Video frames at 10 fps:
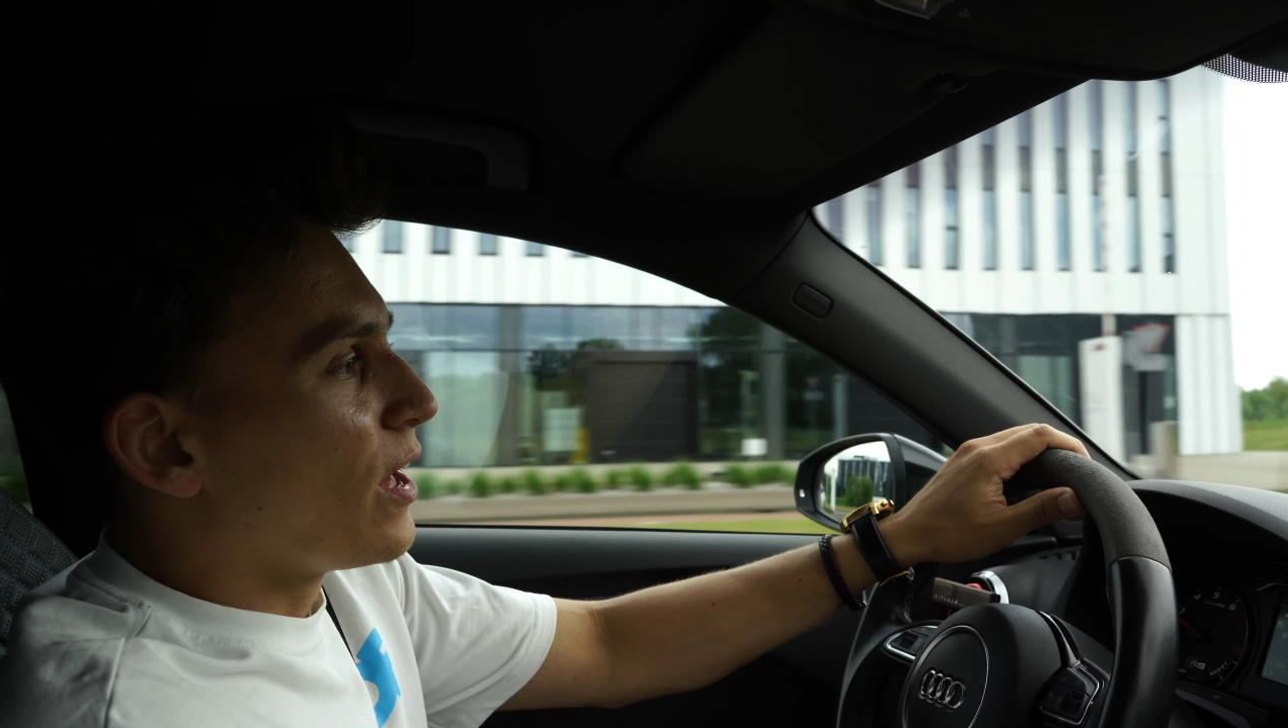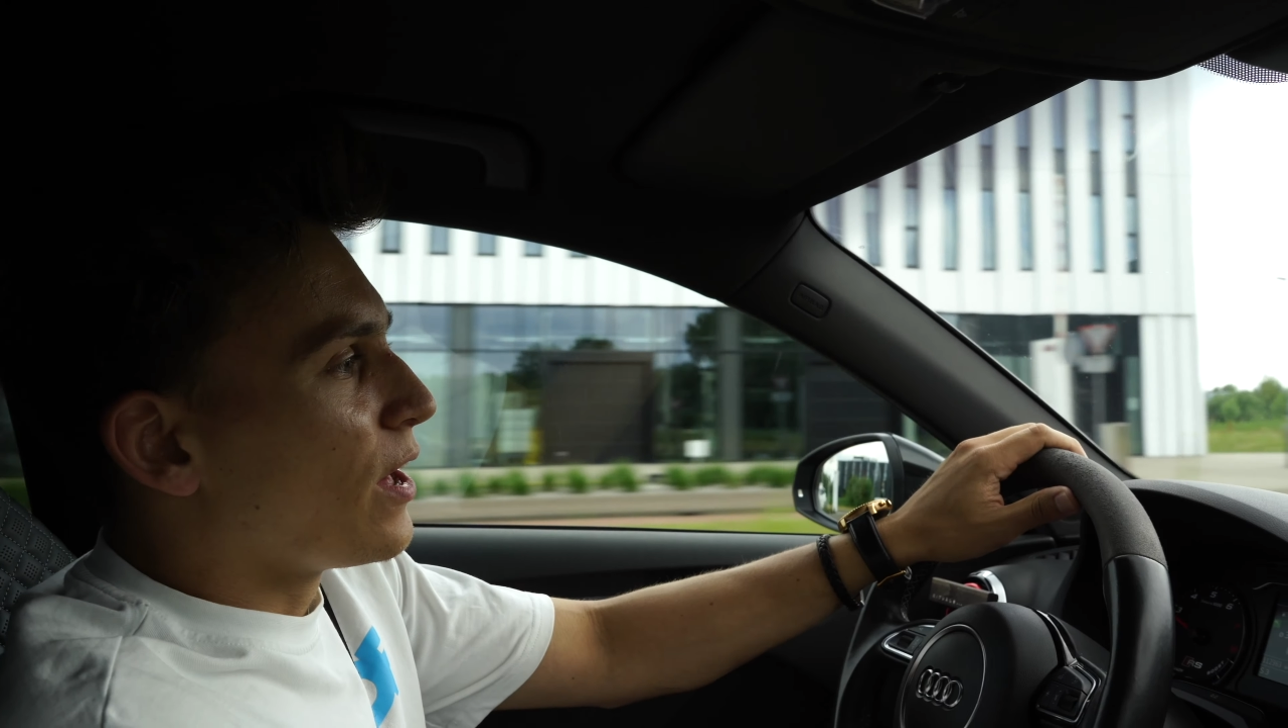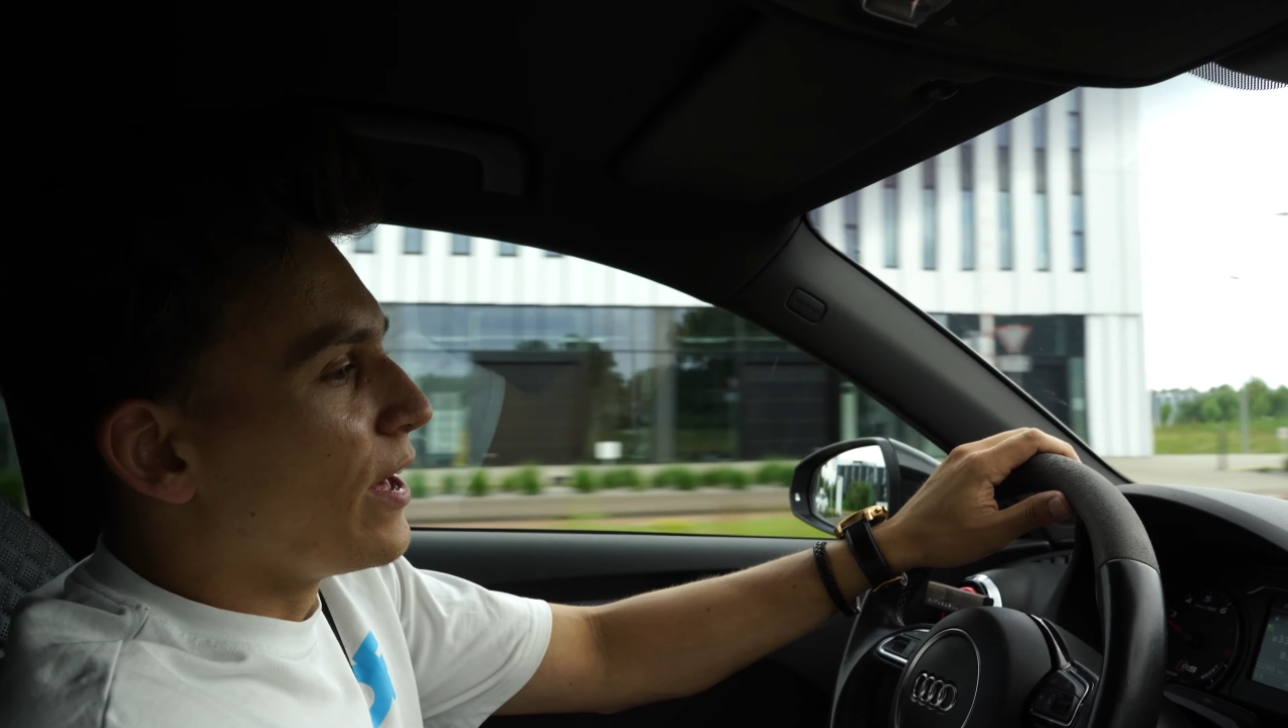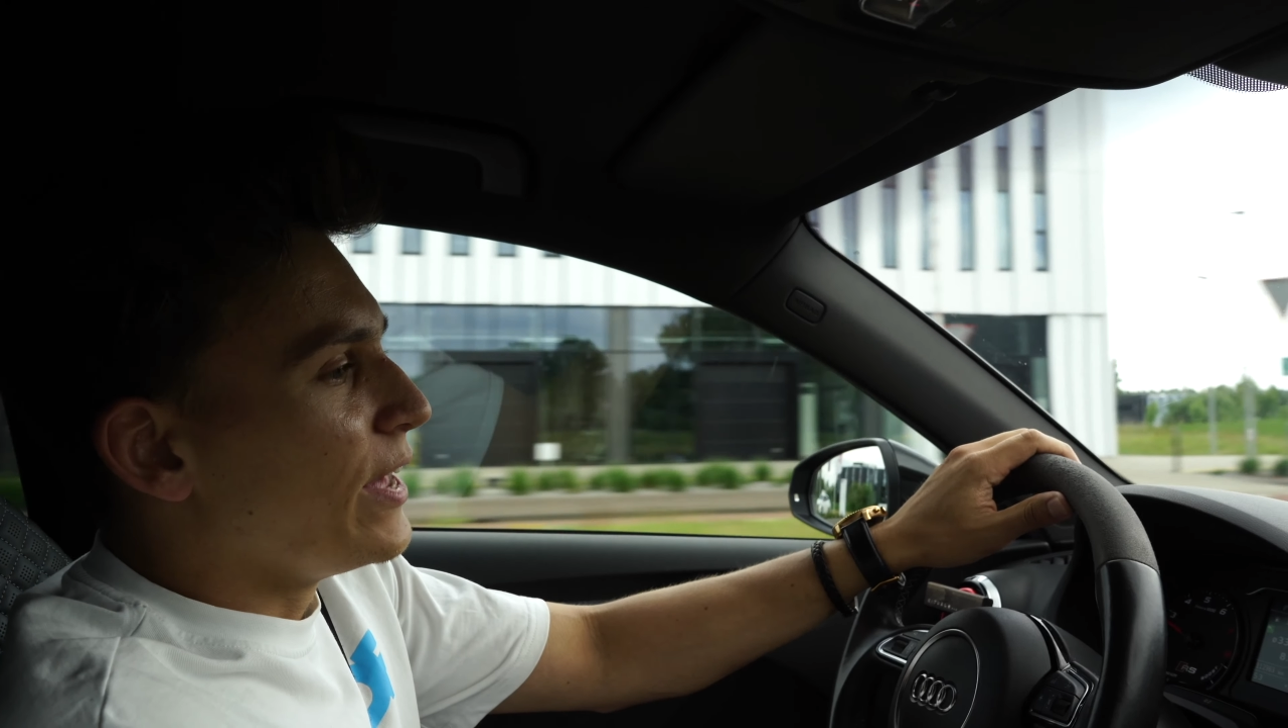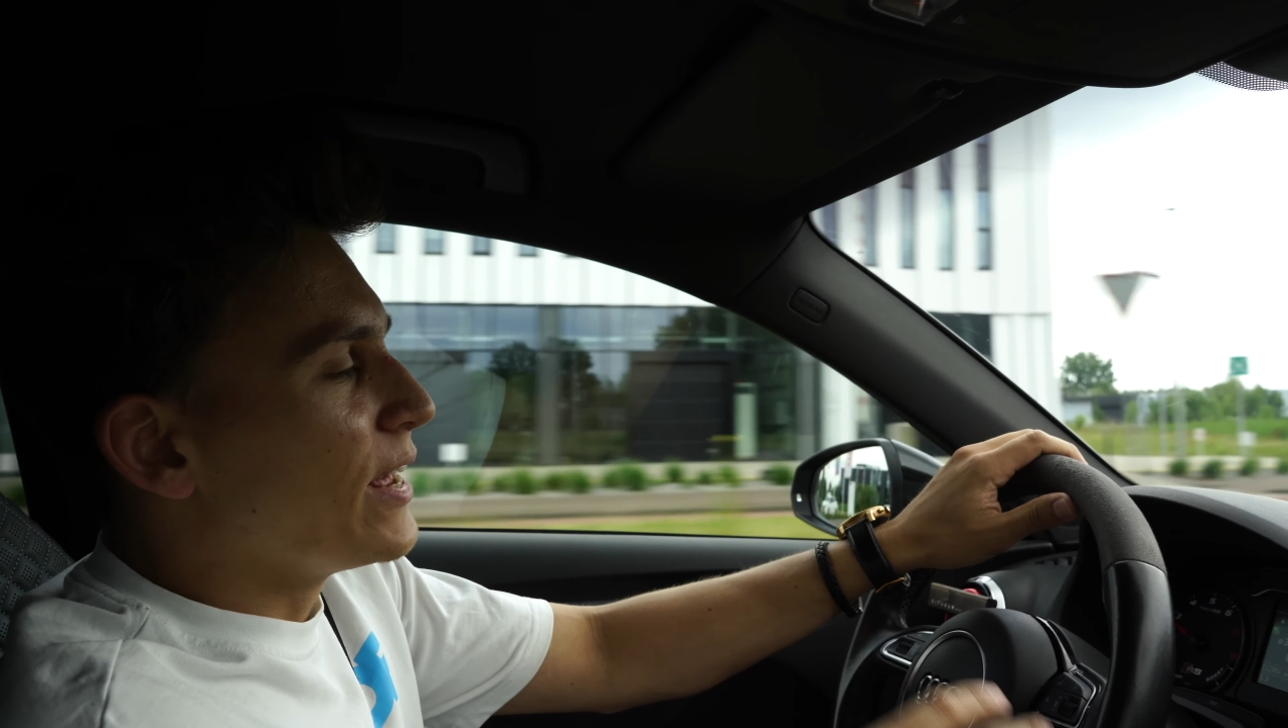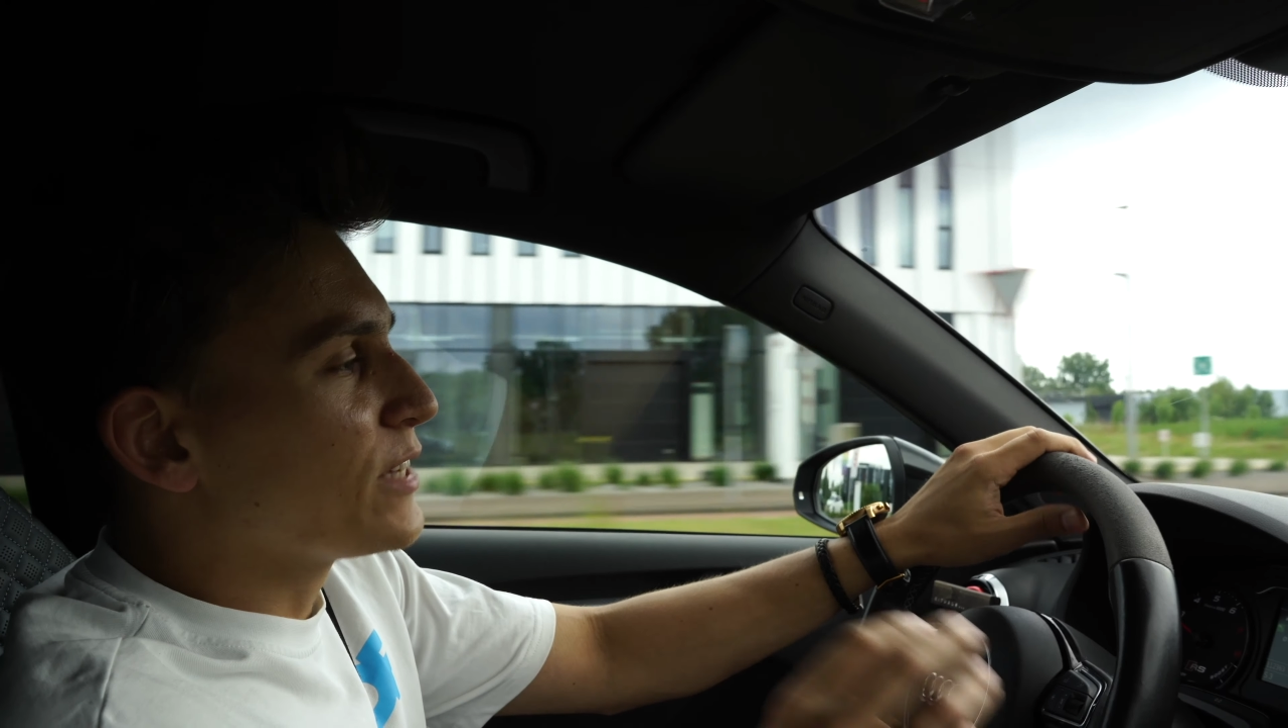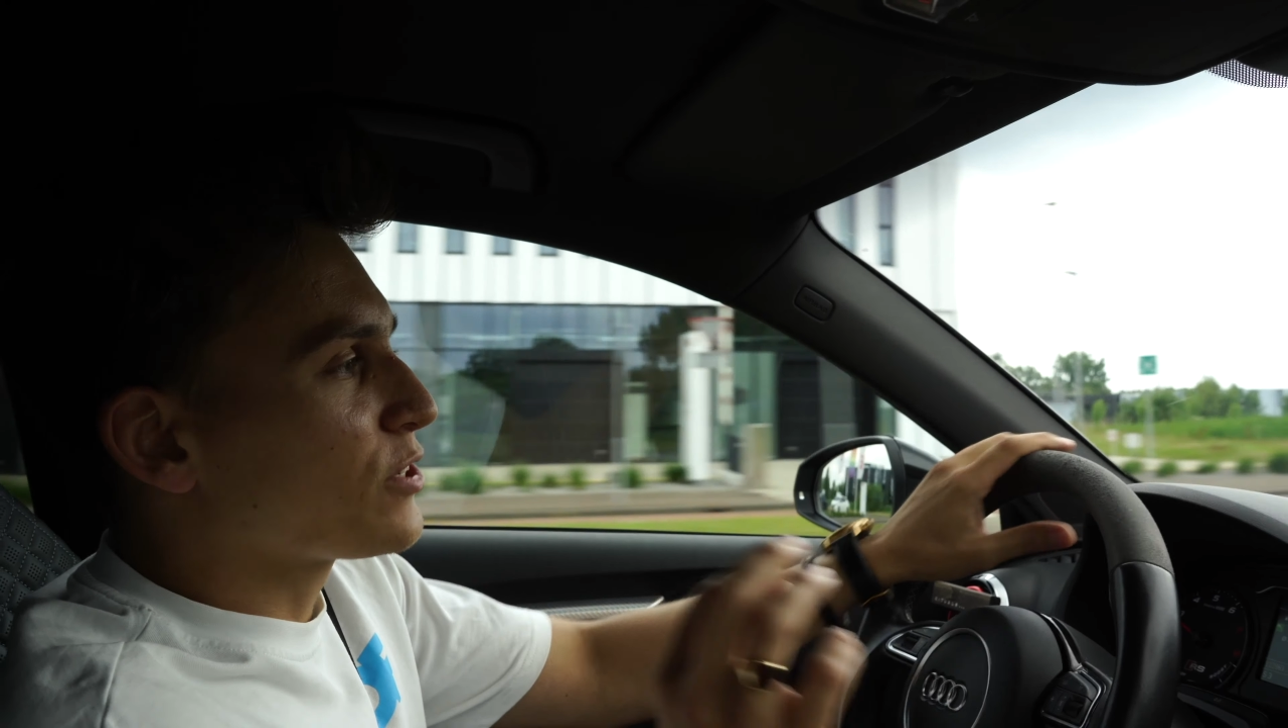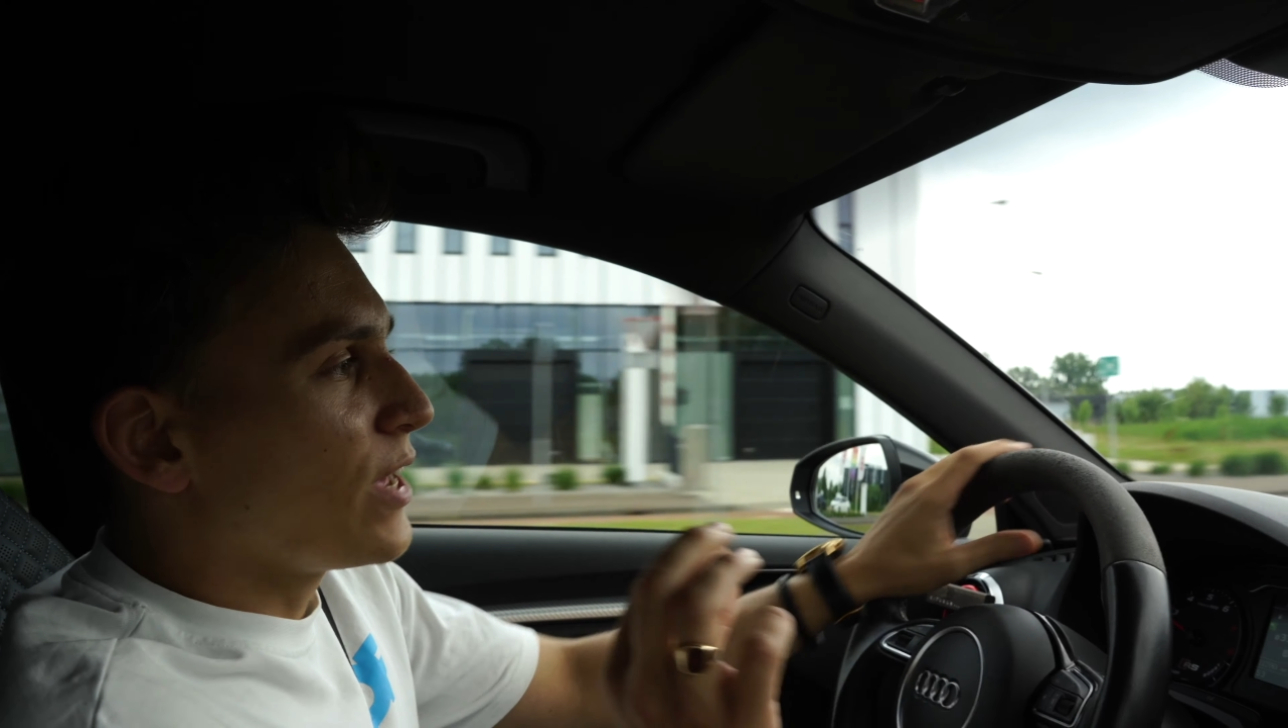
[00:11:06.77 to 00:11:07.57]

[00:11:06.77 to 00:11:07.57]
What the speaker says: It has